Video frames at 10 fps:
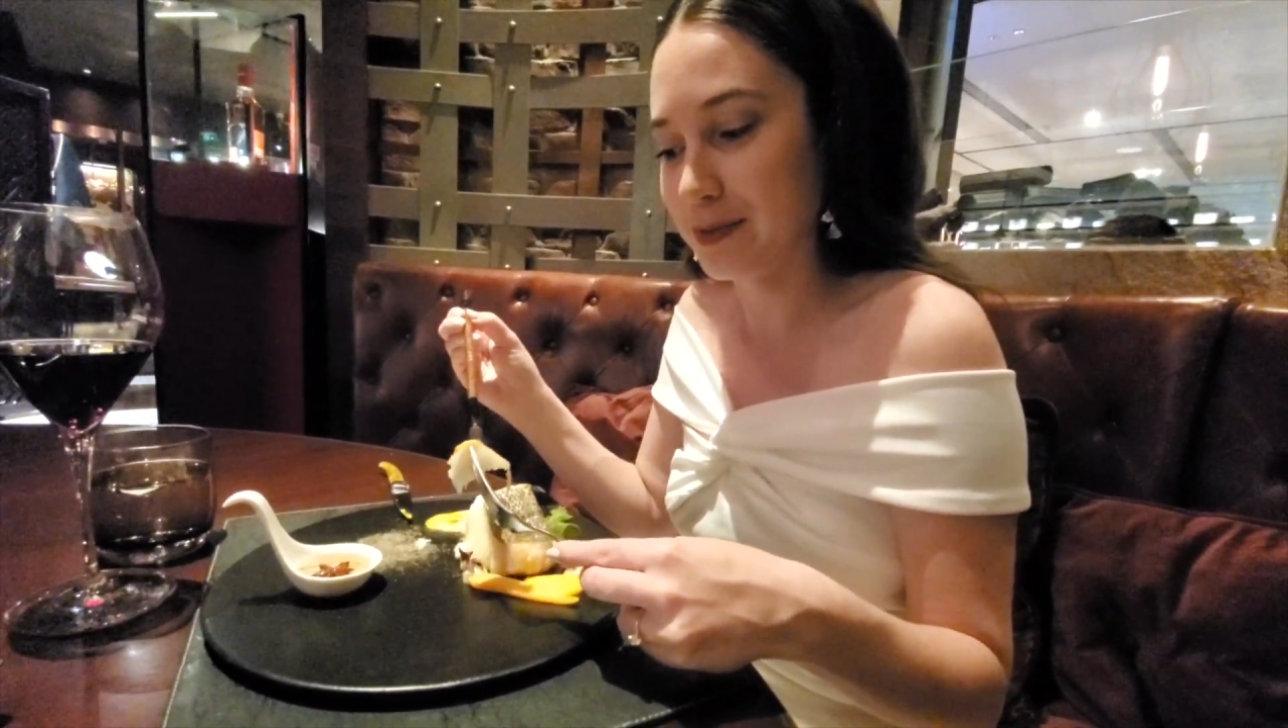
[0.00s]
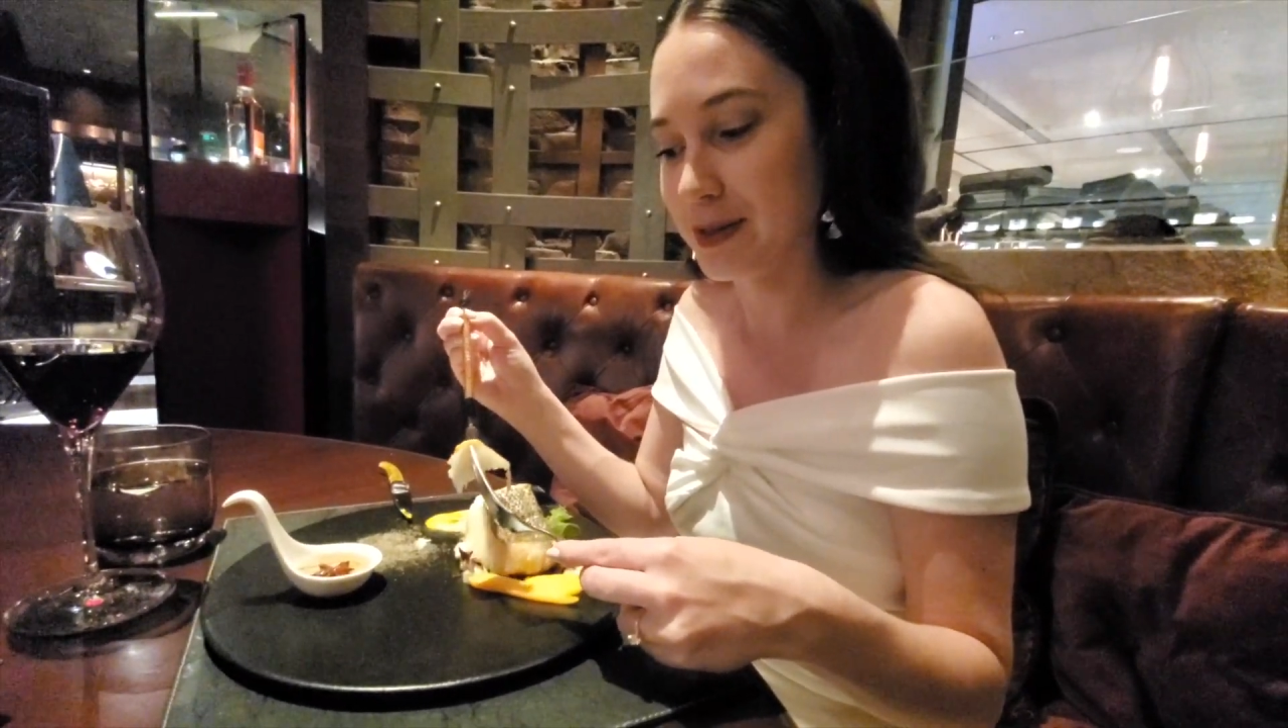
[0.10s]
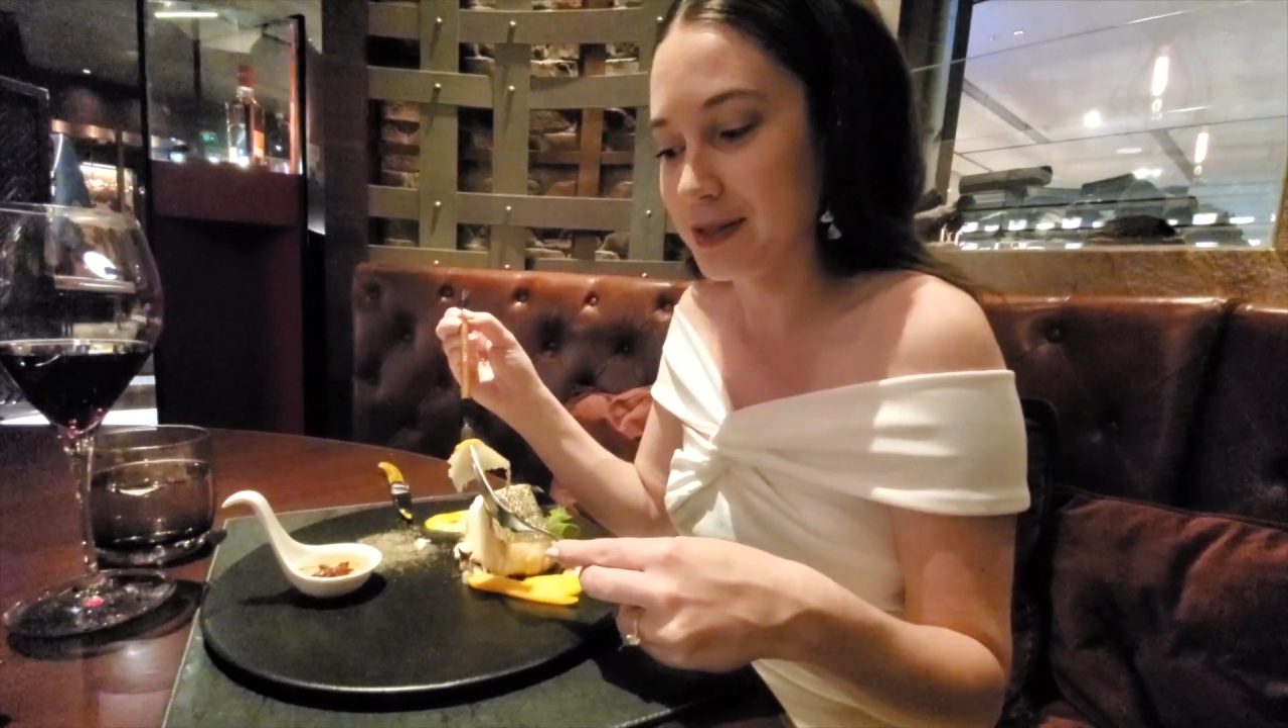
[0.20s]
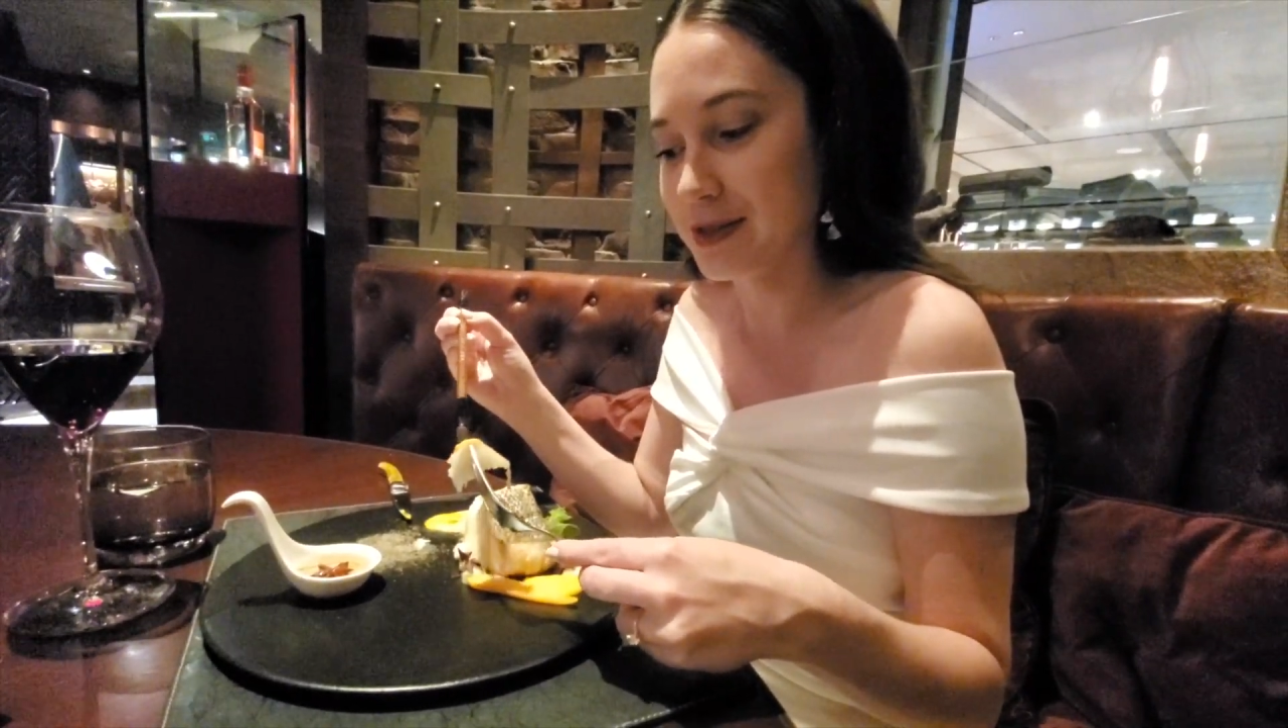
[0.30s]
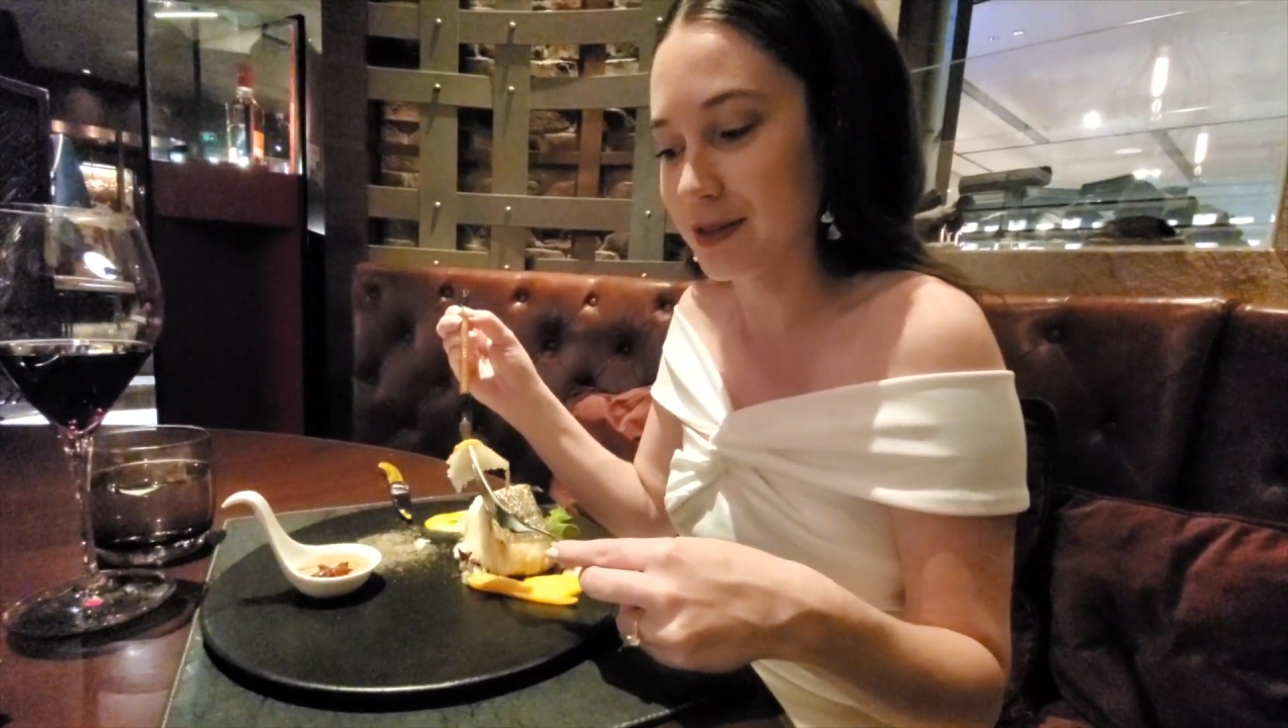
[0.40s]

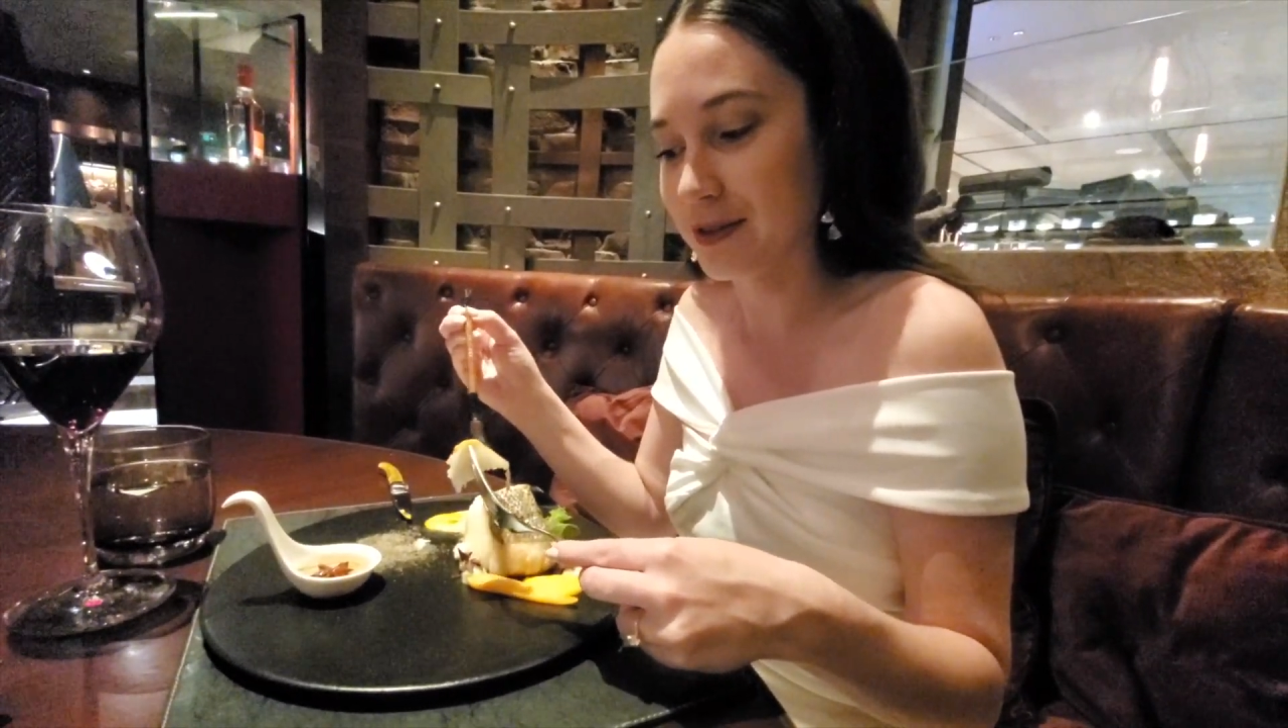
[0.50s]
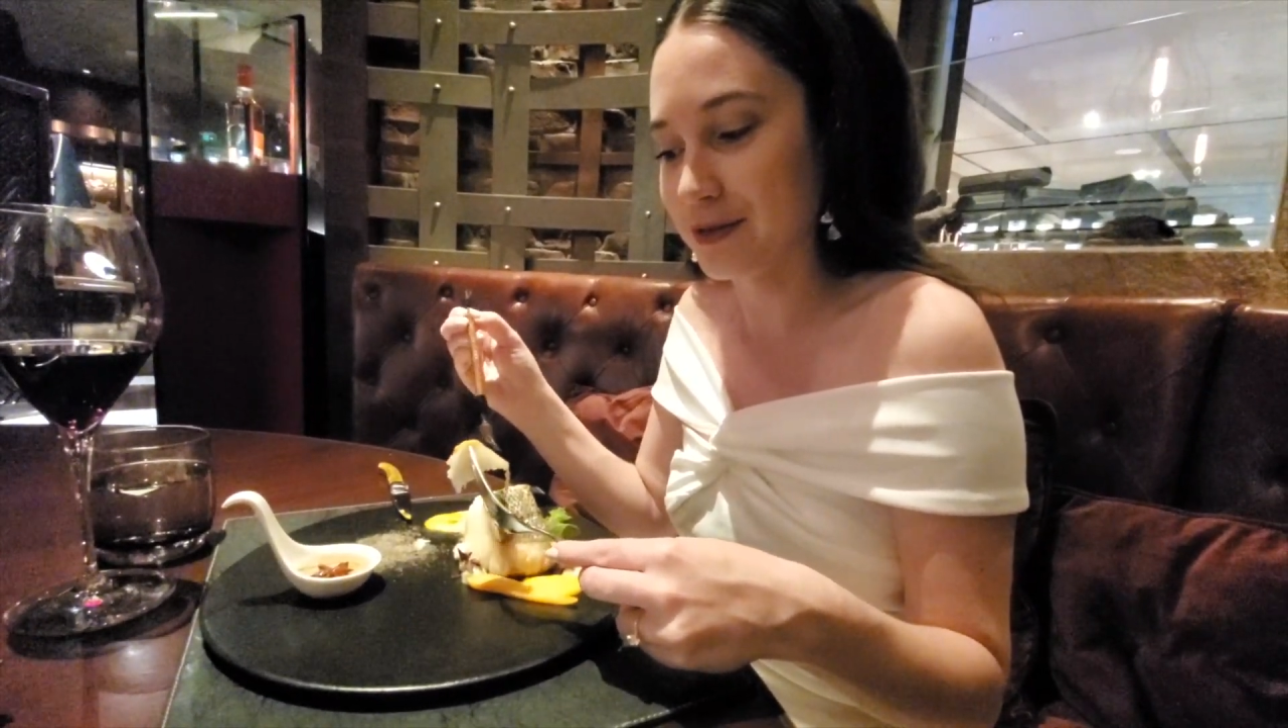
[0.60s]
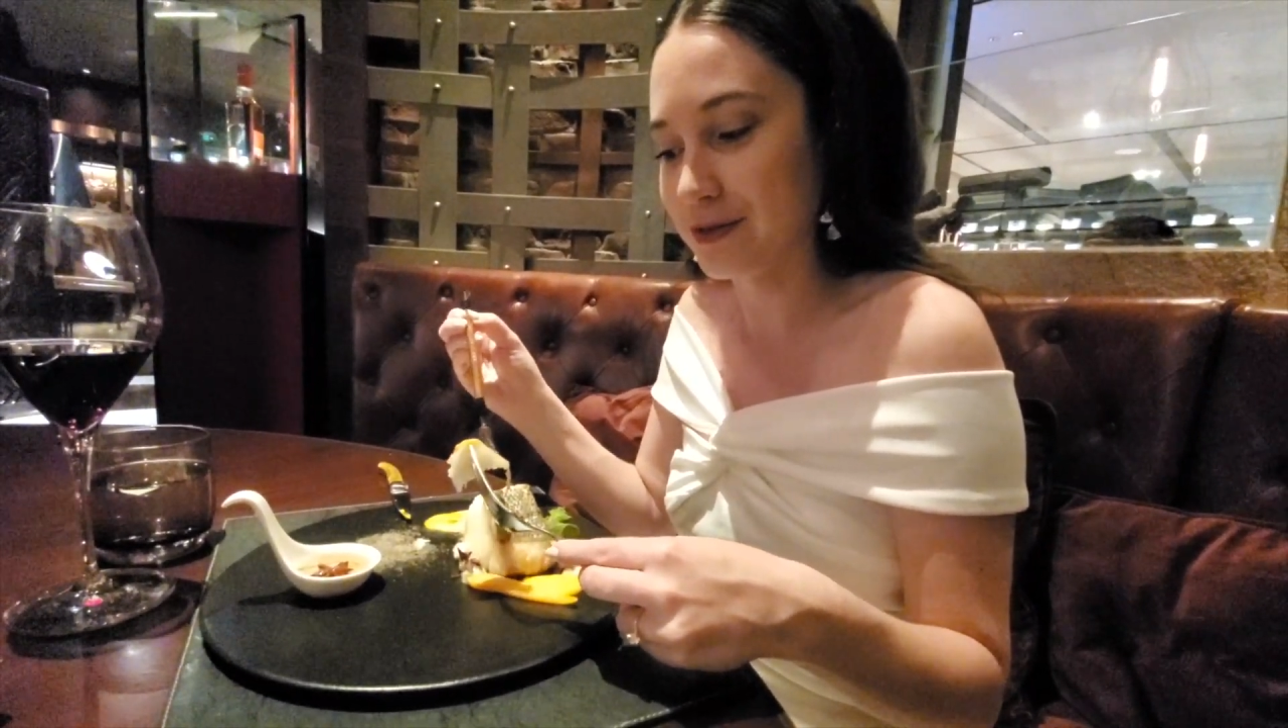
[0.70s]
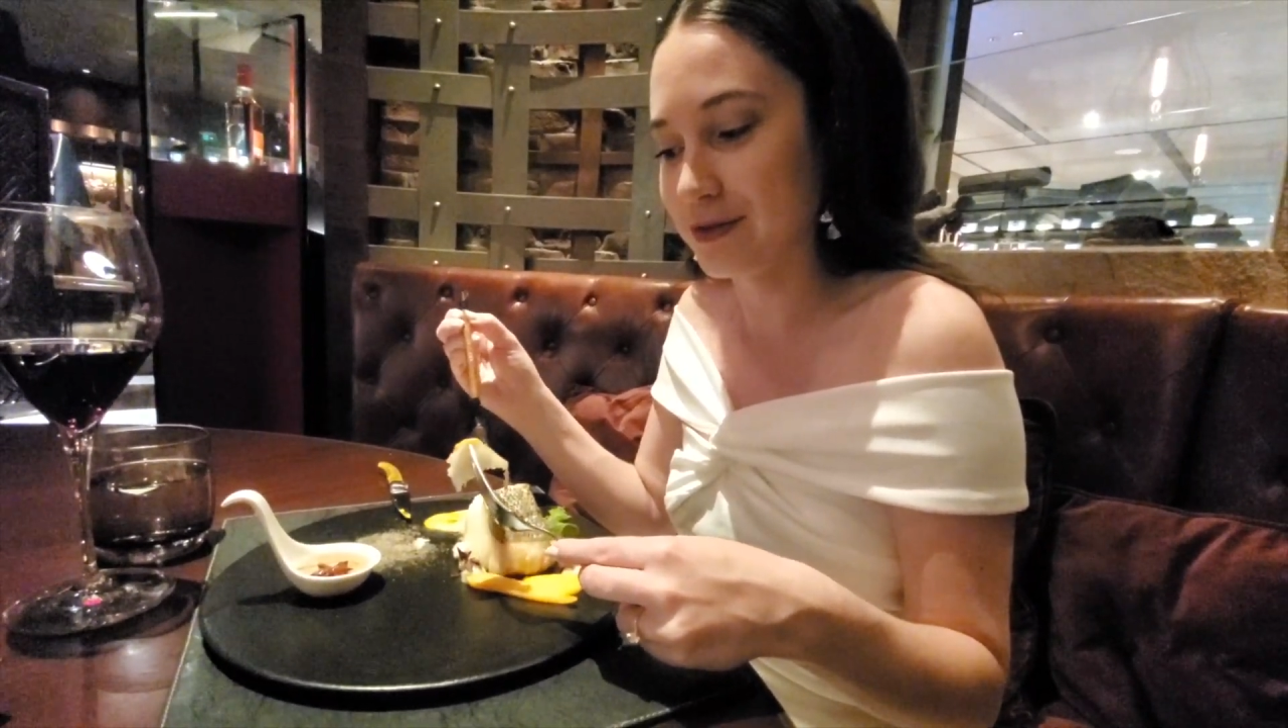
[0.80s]
piece of